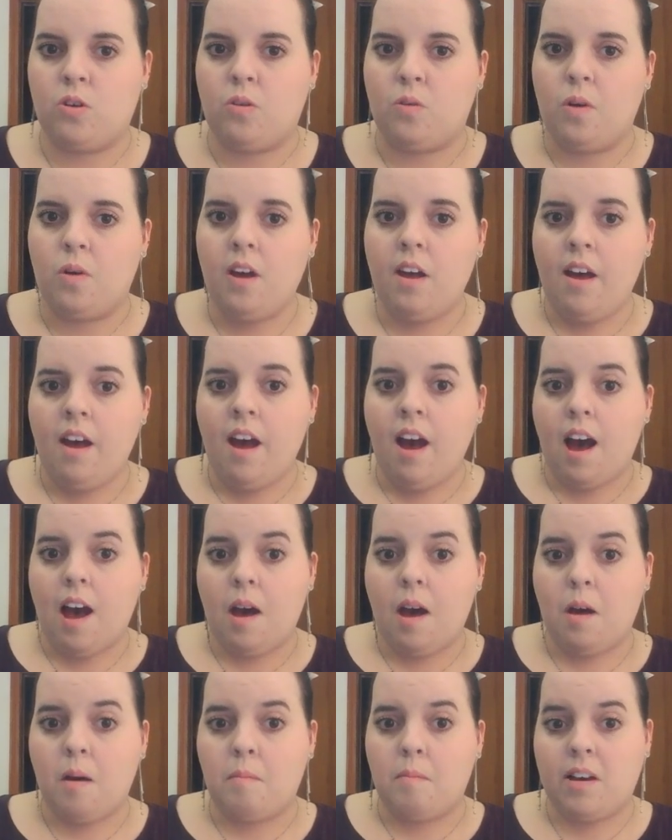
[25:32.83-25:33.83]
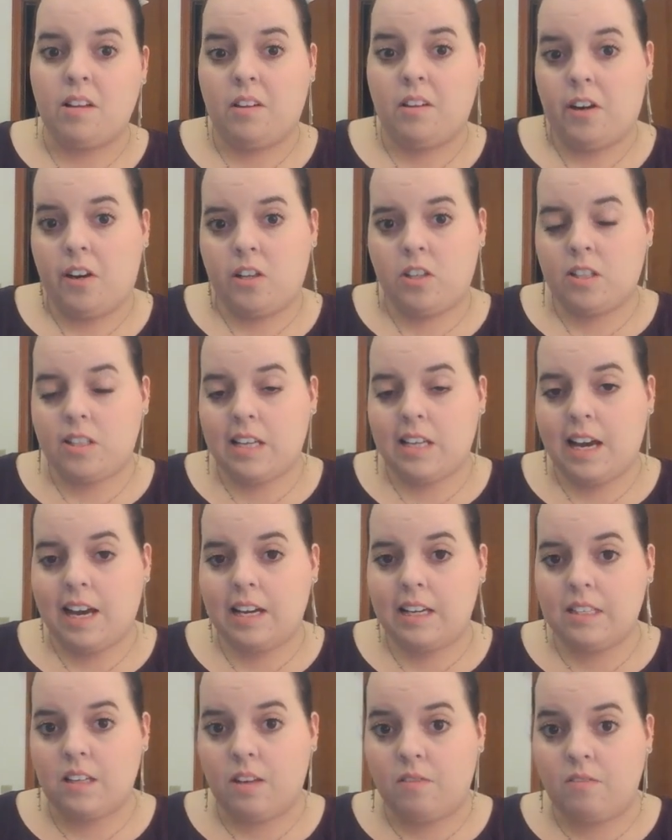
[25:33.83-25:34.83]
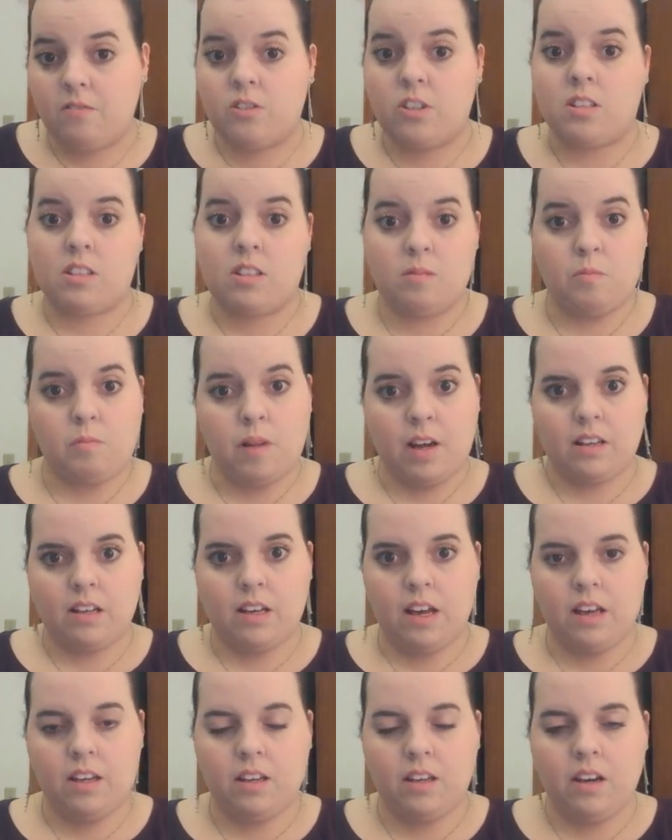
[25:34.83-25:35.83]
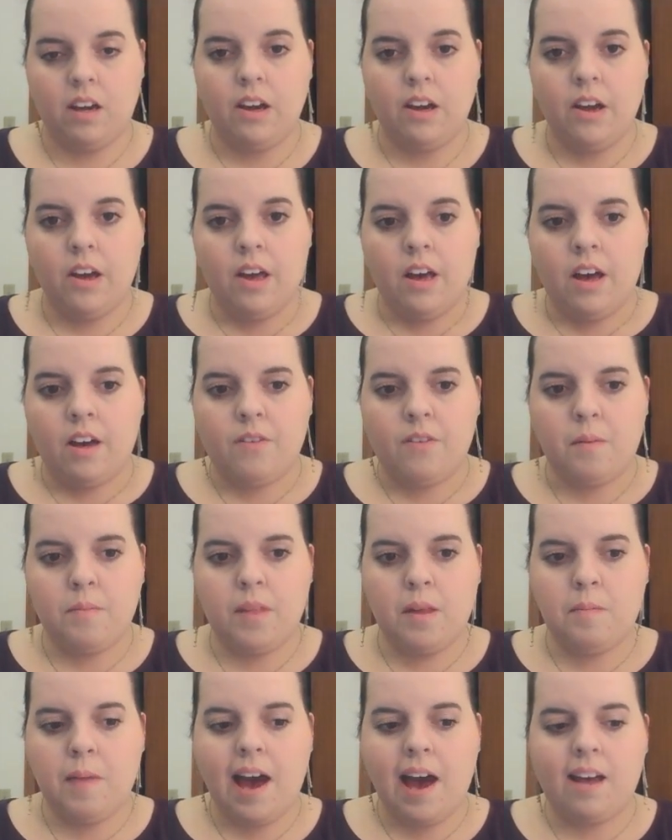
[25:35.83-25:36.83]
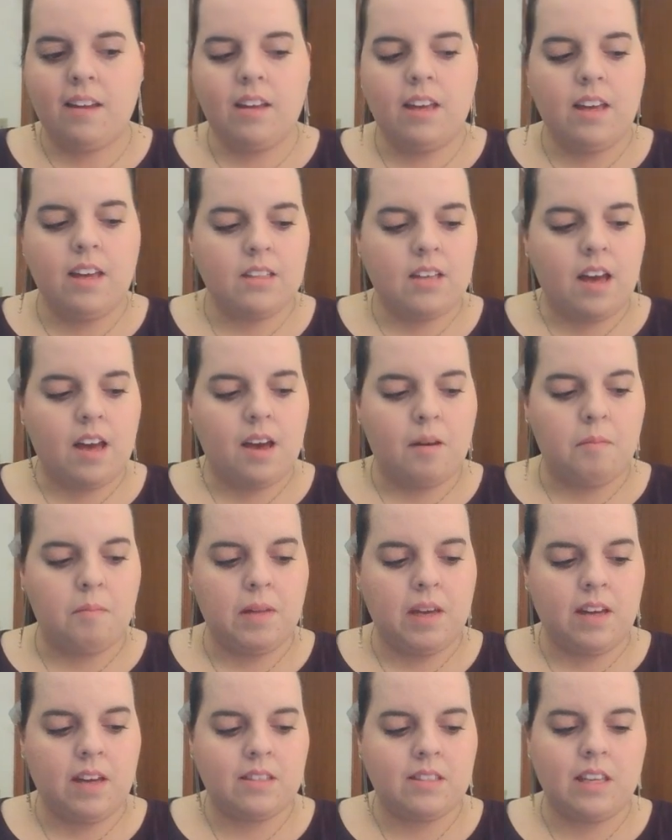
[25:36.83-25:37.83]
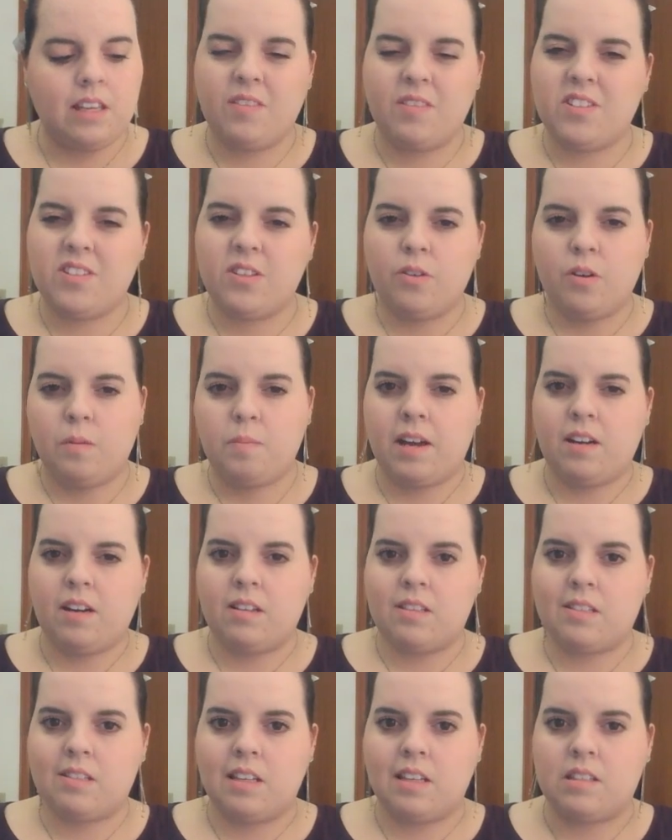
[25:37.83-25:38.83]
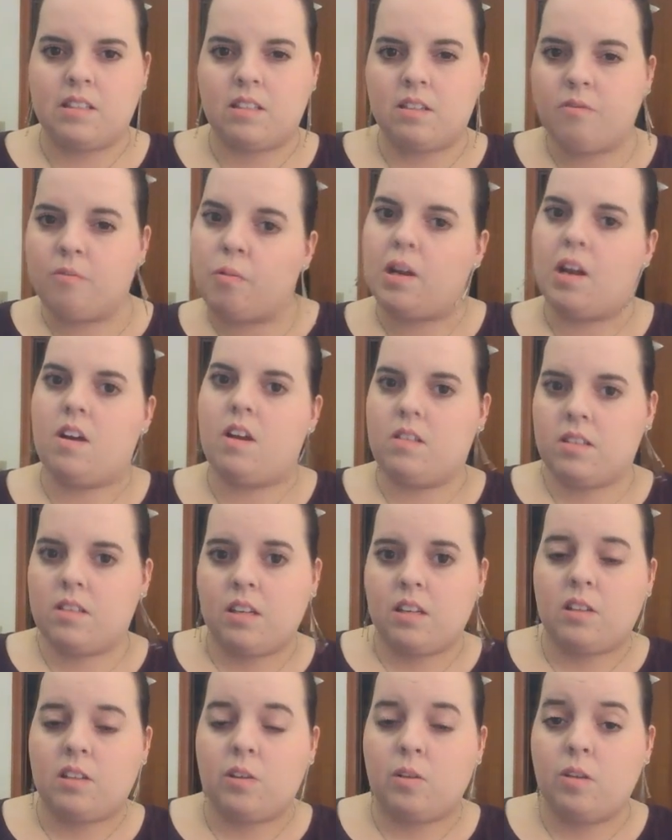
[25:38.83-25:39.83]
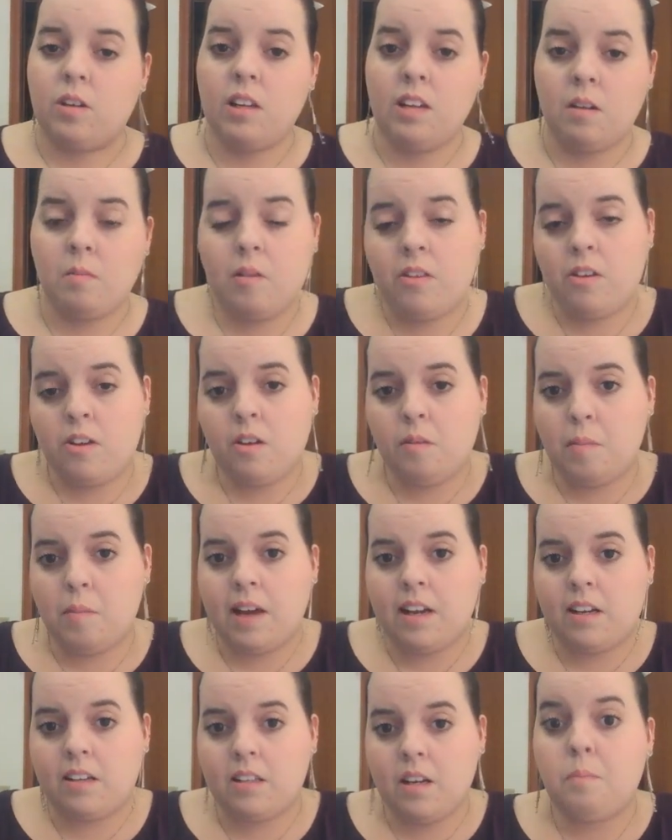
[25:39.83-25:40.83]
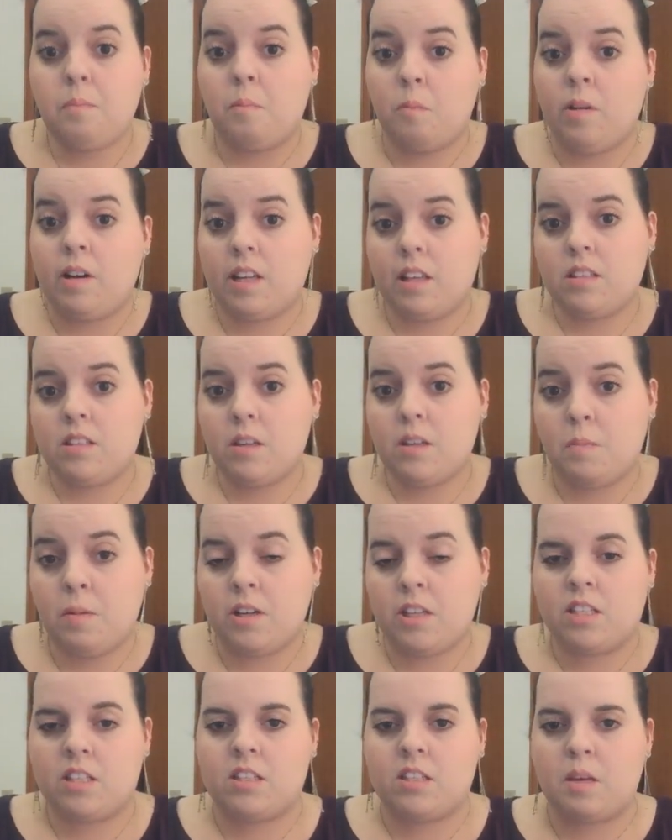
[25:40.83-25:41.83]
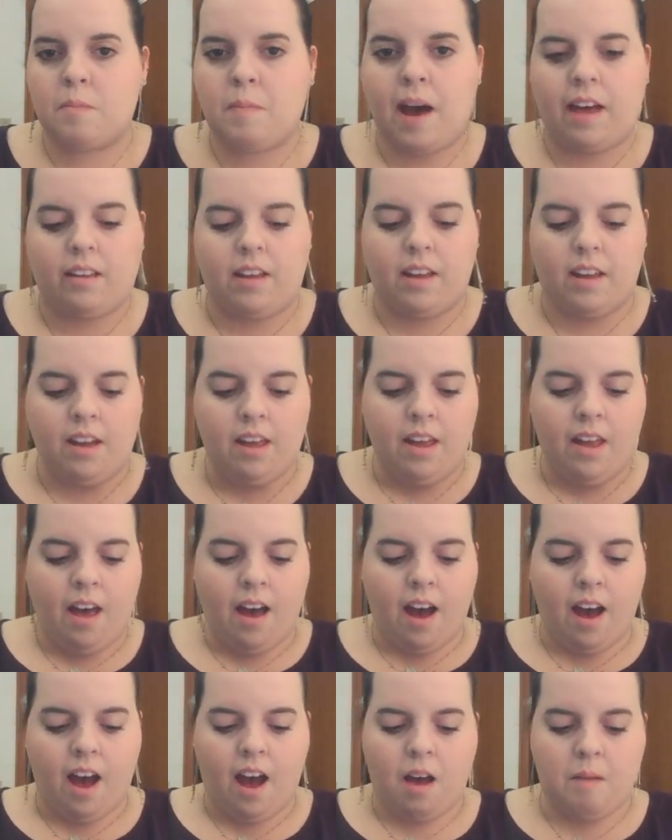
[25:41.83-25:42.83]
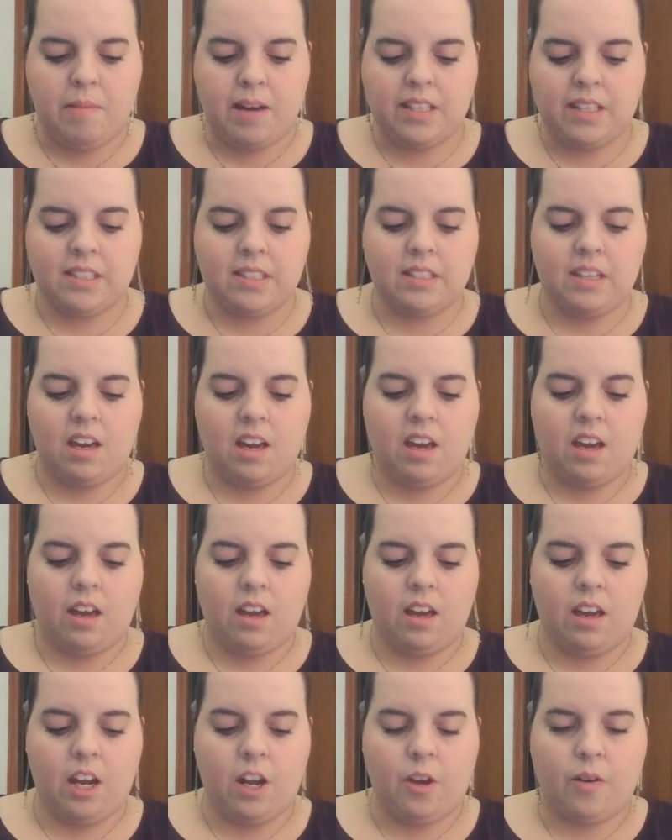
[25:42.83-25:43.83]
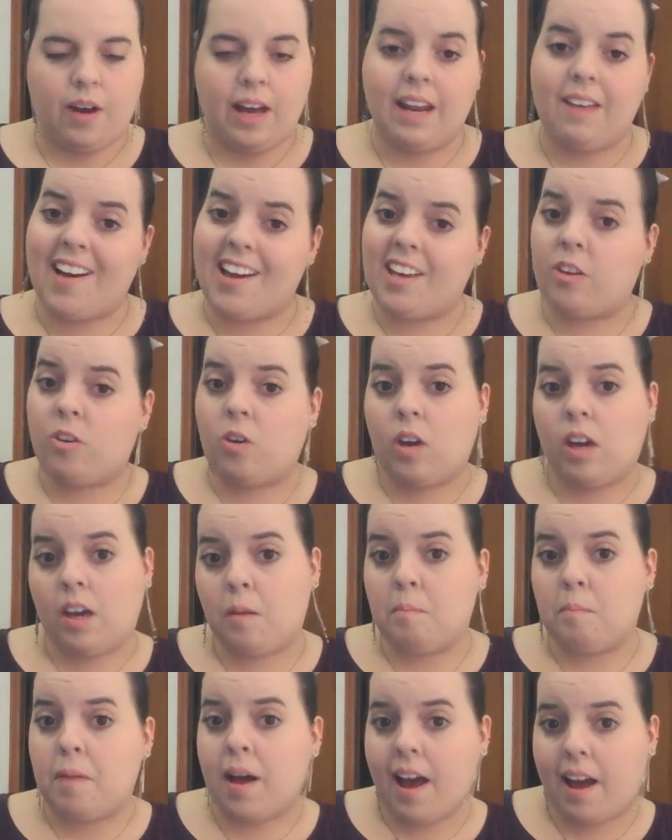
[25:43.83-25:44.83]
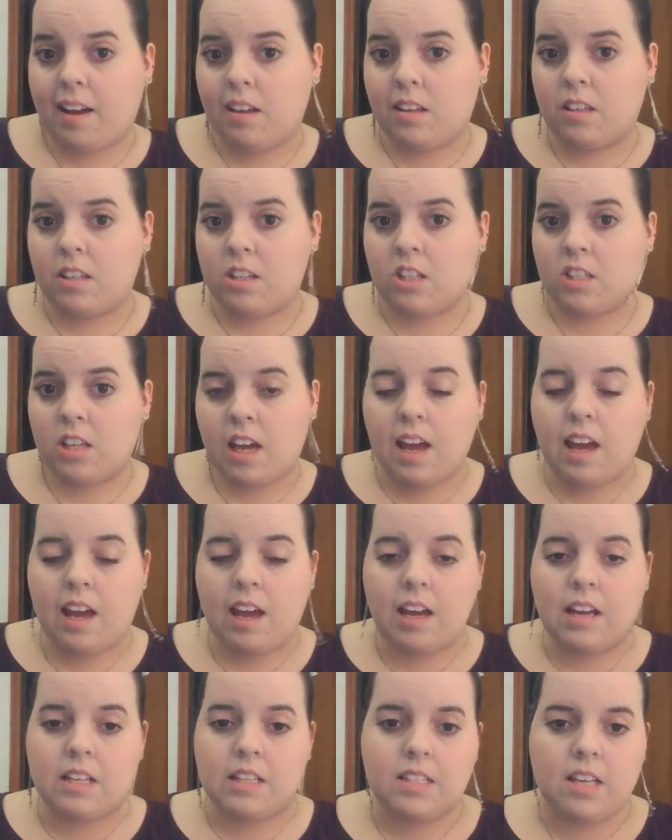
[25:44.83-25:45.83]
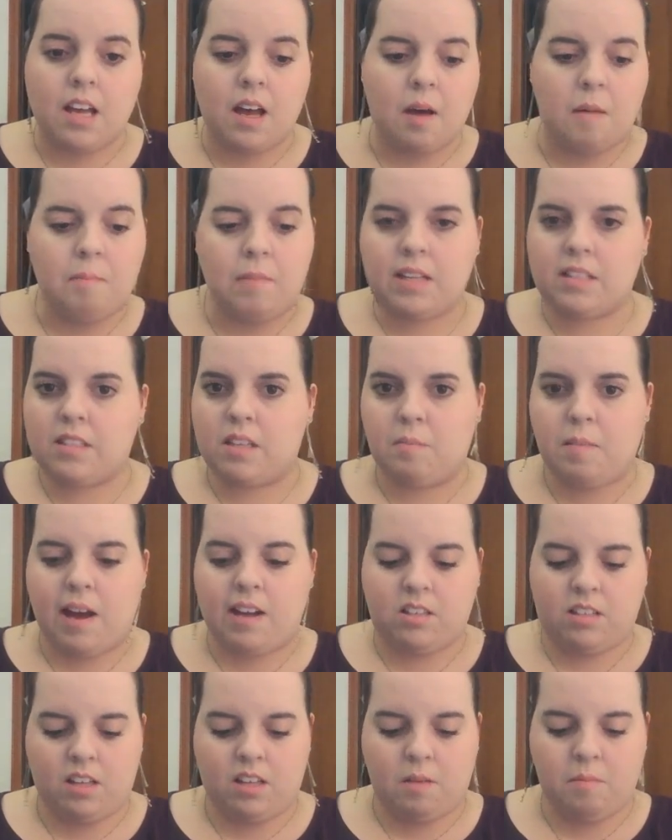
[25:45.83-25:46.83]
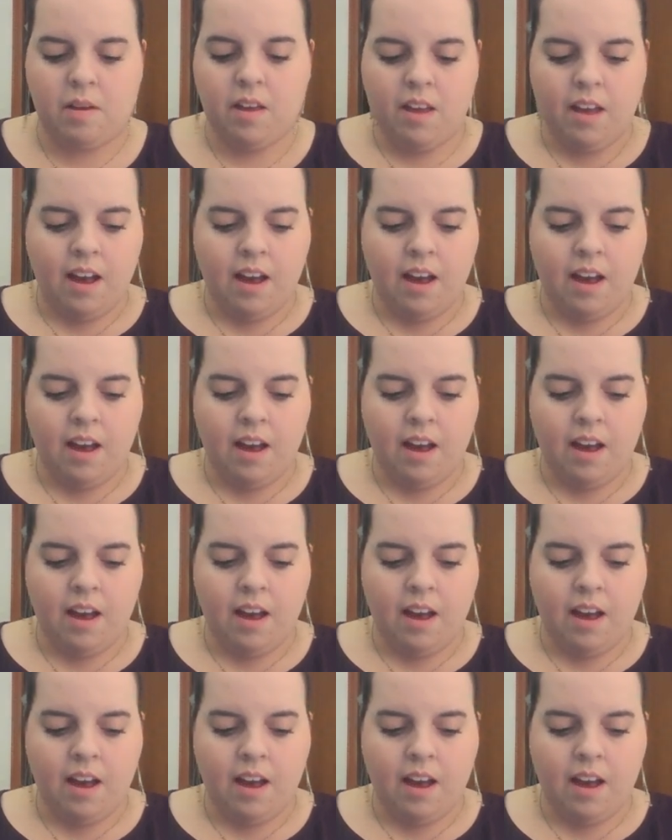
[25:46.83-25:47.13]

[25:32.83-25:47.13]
to um, a larger size of just one color from the palette um, because it gives you a better sense of what all's included and whether you might end up wanting to purchase the palette um, by seeing, you know, kind of how you can combine the shades, um, mix and match them.